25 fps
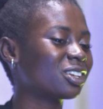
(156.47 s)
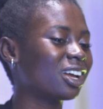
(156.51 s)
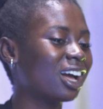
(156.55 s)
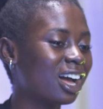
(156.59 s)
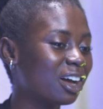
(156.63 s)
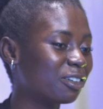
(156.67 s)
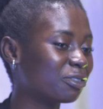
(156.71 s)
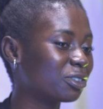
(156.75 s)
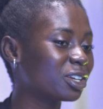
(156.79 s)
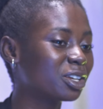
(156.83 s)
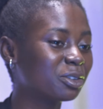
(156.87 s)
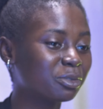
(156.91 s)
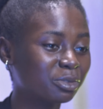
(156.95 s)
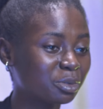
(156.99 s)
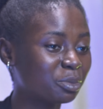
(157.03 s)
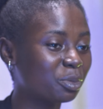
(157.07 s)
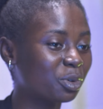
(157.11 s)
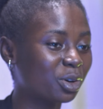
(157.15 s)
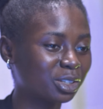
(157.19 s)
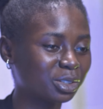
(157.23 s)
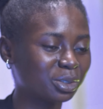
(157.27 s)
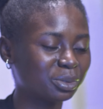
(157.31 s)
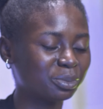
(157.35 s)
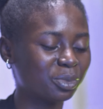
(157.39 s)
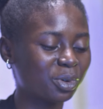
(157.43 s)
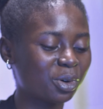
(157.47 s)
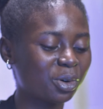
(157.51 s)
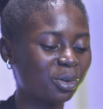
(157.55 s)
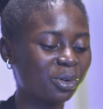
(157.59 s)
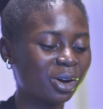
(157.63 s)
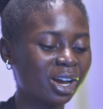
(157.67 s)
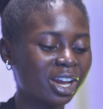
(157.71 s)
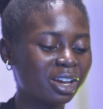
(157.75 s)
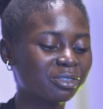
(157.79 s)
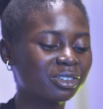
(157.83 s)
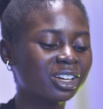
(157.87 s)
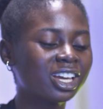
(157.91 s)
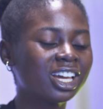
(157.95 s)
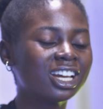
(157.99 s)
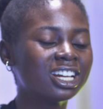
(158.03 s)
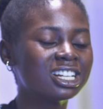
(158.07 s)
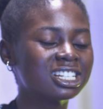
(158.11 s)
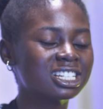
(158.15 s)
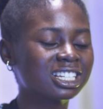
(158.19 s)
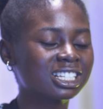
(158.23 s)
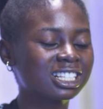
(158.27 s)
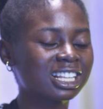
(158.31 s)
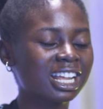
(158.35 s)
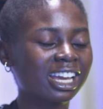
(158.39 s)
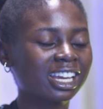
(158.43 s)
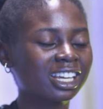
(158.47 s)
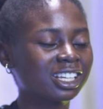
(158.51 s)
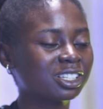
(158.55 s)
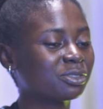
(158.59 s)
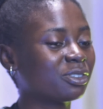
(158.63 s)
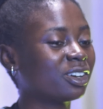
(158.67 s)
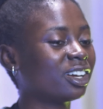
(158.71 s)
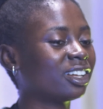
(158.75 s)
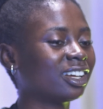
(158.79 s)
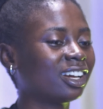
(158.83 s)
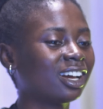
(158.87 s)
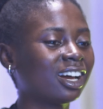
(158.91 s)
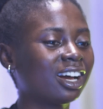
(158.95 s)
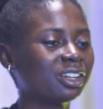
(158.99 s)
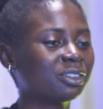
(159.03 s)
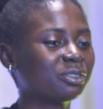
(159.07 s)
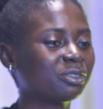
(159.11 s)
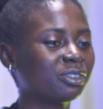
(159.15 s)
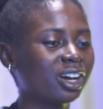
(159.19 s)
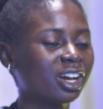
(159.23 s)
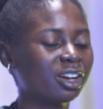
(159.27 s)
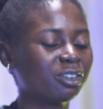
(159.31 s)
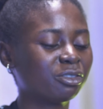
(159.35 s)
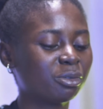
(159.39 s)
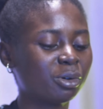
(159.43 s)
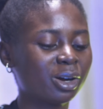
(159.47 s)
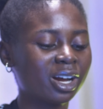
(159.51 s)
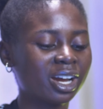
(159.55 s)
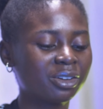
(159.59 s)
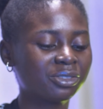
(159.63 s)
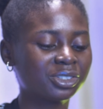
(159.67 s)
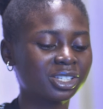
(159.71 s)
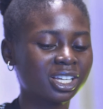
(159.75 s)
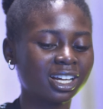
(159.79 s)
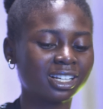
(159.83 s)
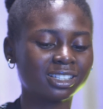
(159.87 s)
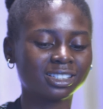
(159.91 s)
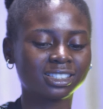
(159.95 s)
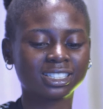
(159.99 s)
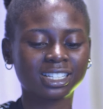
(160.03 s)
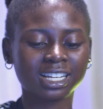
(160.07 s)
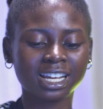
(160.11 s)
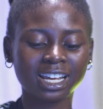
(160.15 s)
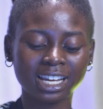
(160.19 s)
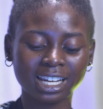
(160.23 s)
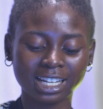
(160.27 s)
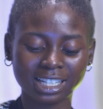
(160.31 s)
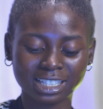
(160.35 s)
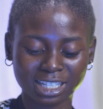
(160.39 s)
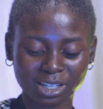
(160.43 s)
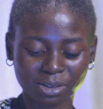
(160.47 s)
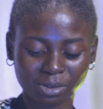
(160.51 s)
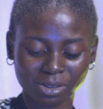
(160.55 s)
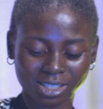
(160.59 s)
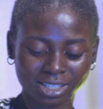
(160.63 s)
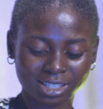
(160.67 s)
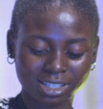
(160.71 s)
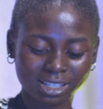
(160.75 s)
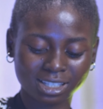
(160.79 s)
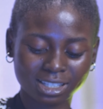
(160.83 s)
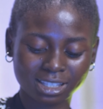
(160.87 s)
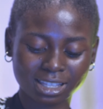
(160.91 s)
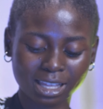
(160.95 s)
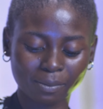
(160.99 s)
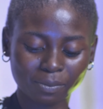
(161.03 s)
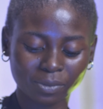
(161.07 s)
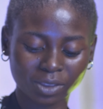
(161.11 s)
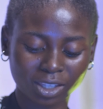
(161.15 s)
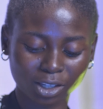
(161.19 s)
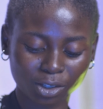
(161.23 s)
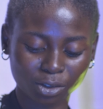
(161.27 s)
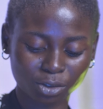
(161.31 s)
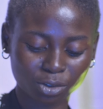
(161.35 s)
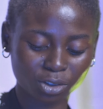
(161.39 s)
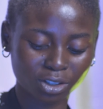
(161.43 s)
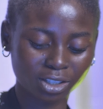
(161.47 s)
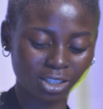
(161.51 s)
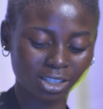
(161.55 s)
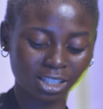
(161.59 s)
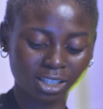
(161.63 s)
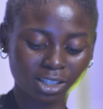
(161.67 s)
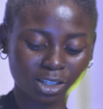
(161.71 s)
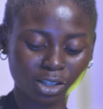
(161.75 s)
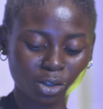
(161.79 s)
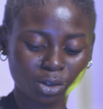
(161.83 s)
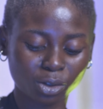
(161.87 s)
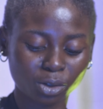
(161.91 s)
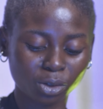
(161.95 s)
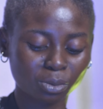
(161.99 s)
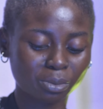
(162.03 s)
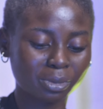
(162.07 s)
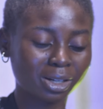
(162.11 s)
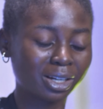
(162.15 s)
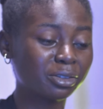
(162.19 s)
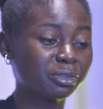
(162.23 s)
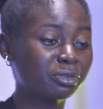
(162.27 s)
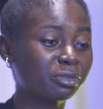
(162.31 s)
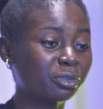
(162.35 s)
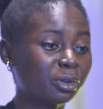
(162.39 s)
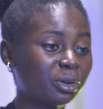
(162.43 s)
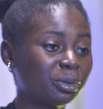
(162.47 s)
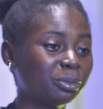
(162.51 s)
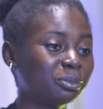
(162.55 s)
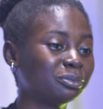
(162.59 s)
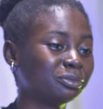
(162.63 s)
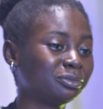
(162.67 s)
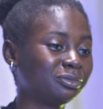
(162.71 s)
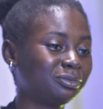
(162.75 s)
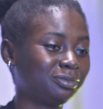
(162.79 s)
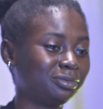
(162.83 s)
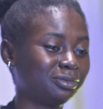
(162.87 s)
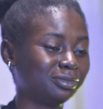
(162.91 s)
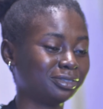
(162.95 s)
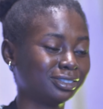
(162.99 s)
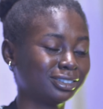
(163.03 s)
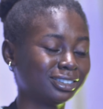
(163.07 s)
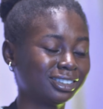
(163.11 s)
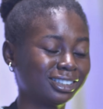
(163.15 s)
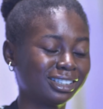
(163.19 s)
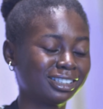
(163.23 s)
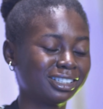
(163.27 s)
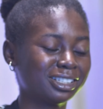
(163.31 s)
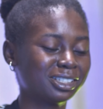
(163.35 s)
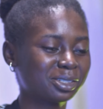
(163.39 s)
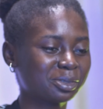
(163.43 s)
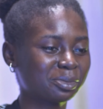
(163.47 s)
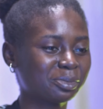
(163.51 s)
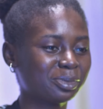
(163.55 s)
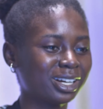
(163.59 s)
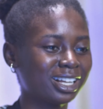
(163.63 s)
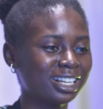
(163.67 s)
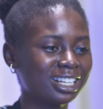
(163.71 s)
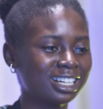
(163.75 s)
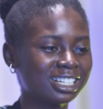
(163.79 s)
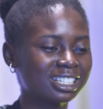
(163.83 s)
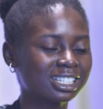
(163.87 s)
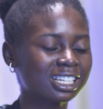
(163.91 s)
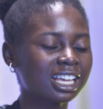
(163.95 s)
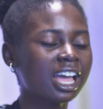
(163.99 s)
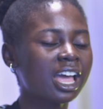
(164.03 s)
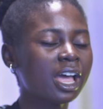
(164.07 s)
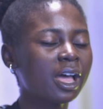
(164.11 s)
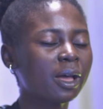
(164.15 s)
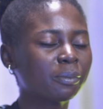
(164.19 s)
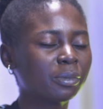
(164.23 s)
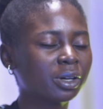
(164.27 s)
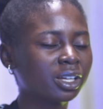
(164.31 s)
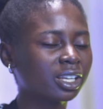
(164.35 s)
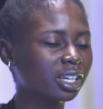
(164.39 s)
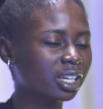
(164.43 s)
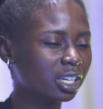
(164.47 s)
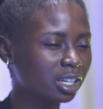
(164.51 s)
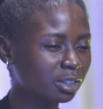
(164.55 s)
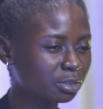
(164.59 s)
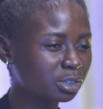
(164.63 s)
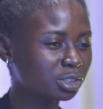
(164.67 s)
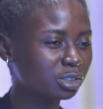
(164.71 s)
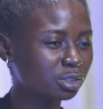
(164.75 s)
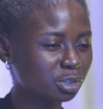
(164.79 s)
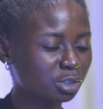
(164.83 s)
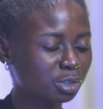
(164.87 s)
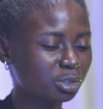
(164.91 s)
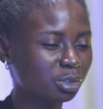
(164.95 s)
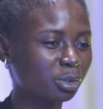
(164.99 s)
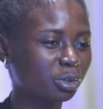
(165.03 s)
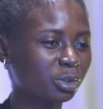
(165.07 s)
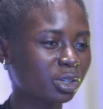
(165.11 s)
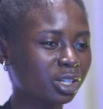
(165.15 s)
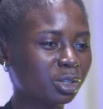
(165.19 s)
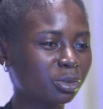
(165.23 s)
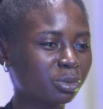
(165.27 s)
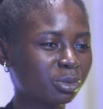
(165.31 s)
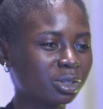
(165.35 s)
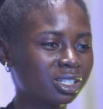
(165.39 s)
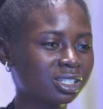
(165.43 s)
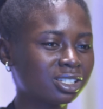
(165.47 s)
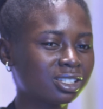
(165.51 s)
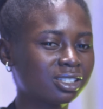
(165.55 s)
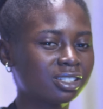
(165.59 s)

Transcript: to have even more than more wives, just like his father had 5 wives. And there was this temptation in a human form in his palace. But even so, he was